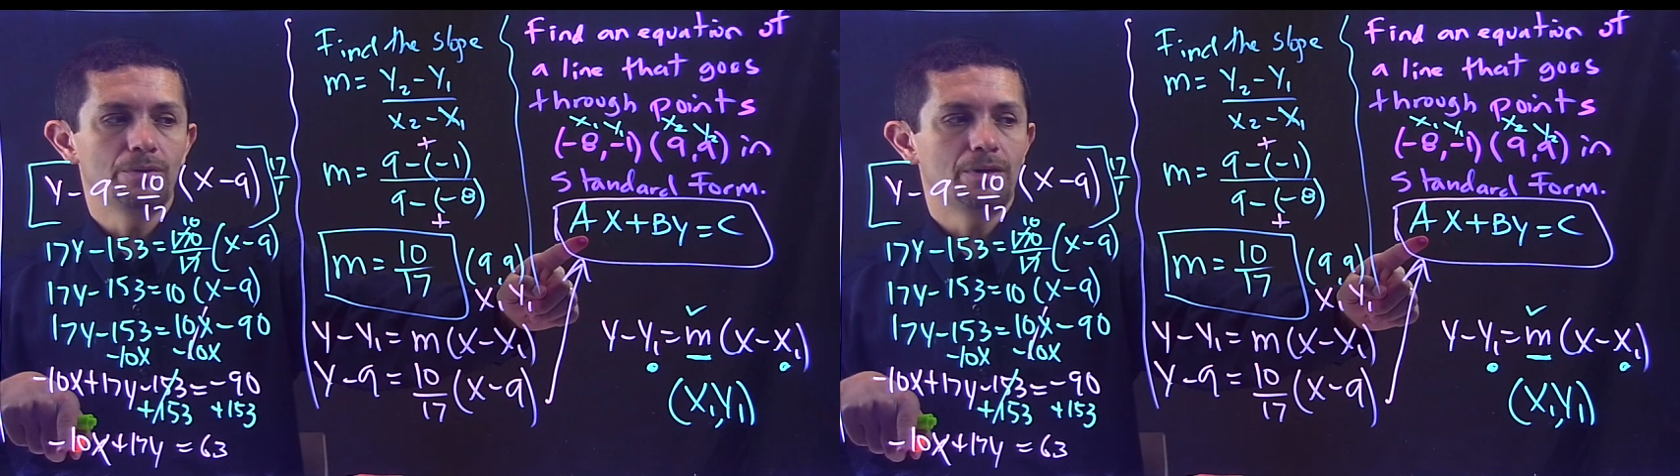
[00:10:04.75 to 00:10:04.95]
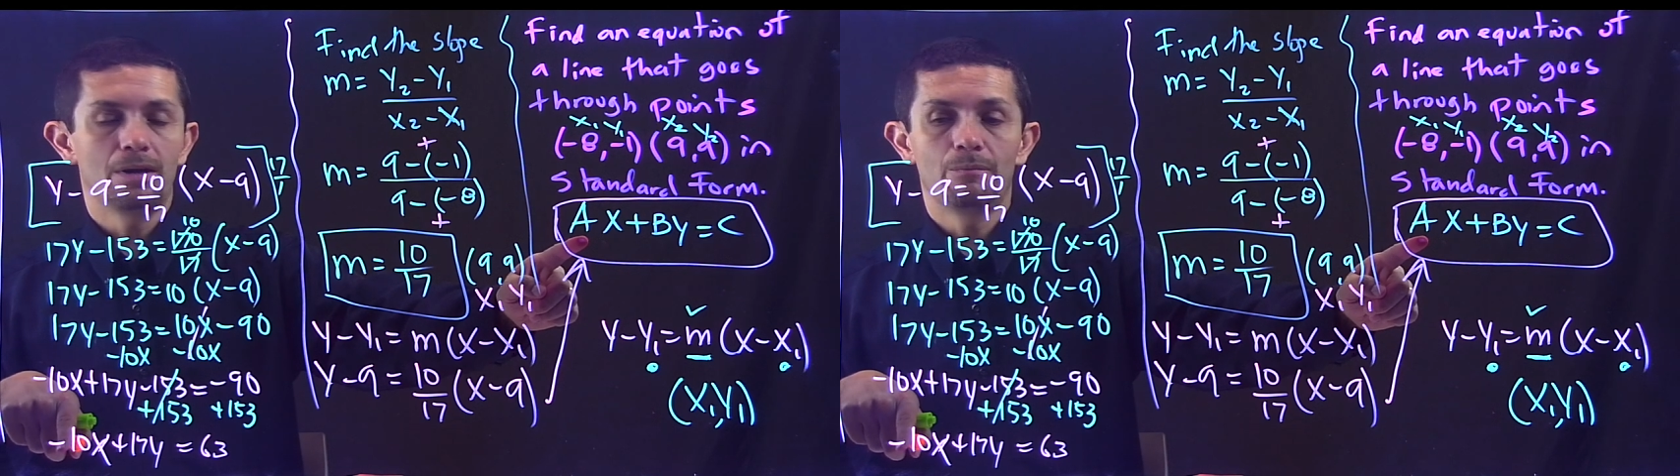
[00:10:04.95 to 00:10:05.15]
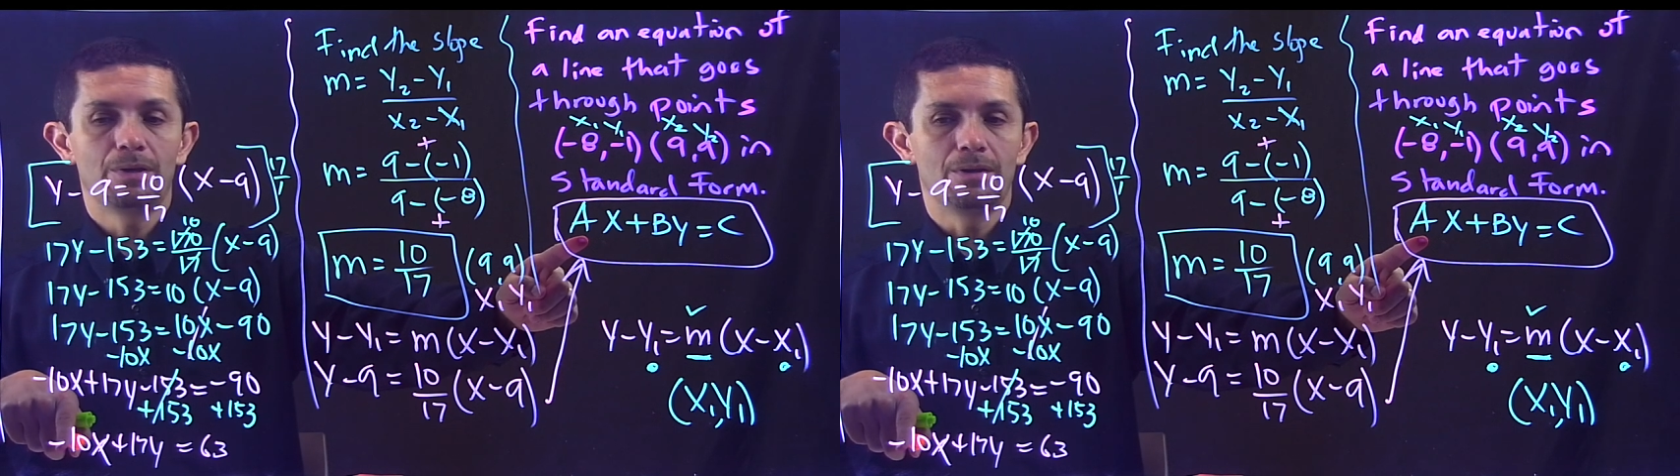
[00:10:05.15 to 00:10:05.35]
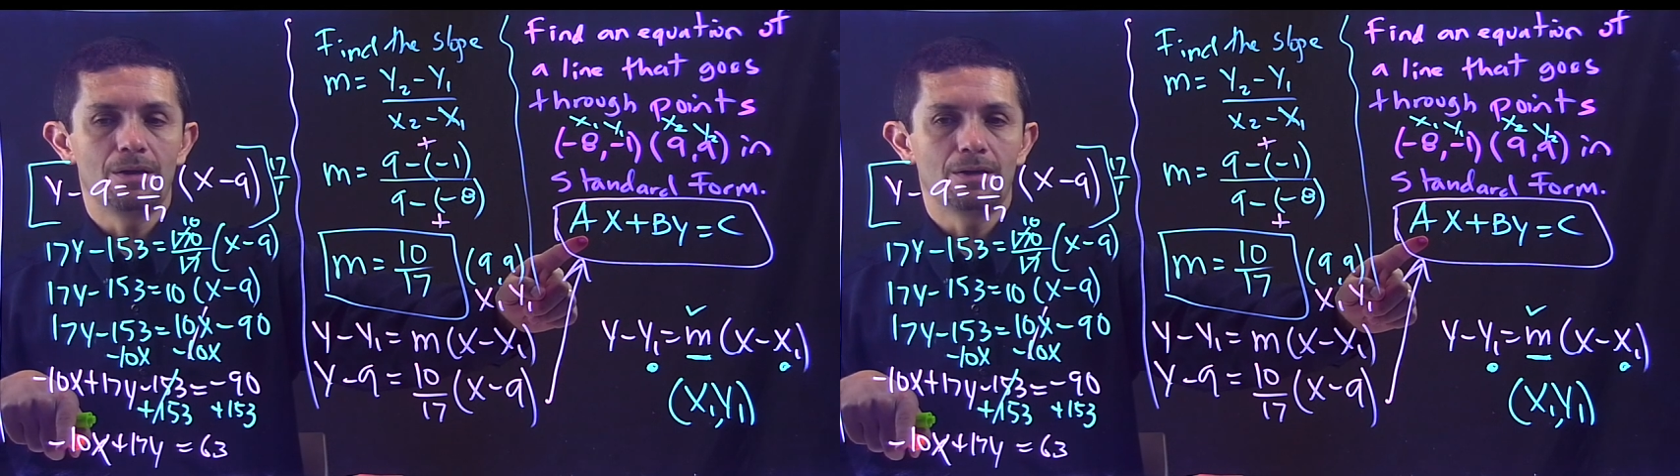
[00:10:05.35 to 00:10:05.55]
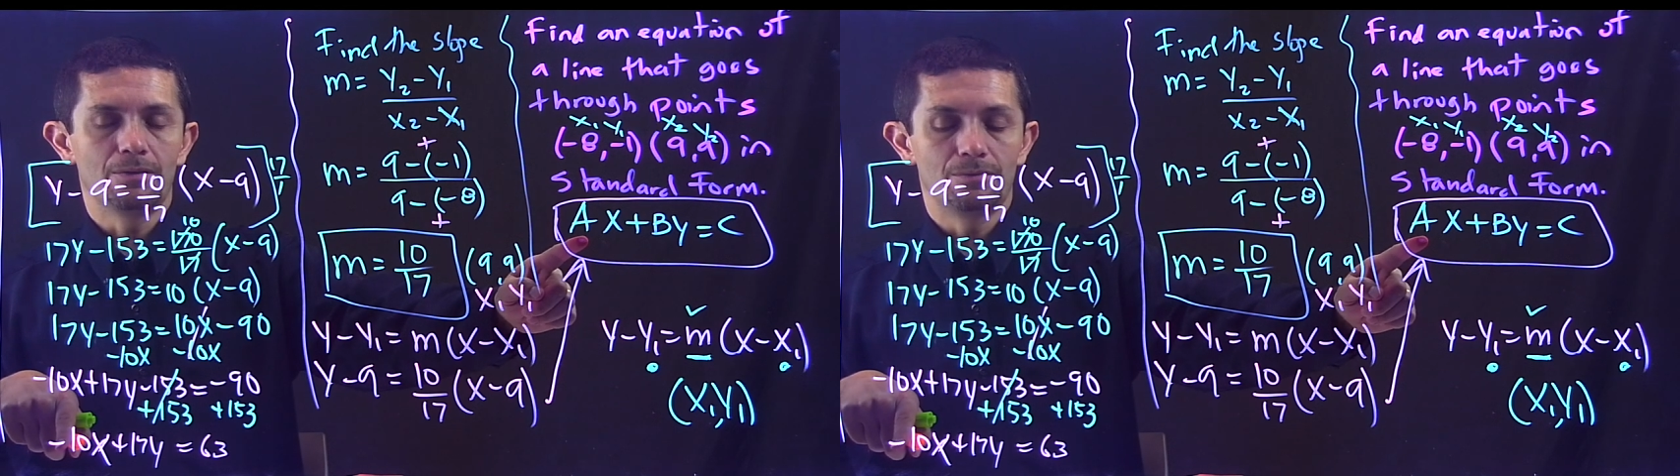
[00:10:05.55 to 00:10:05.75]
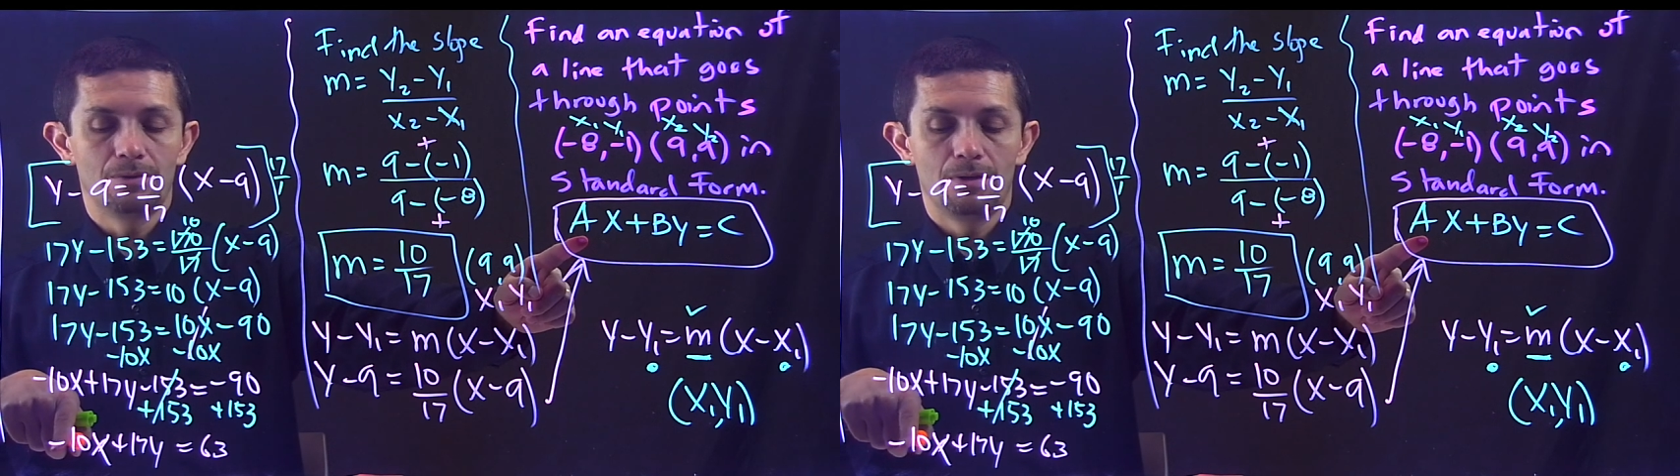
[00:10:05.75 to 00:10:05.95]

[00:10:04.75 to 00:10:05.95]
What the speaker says: it cannot be negative.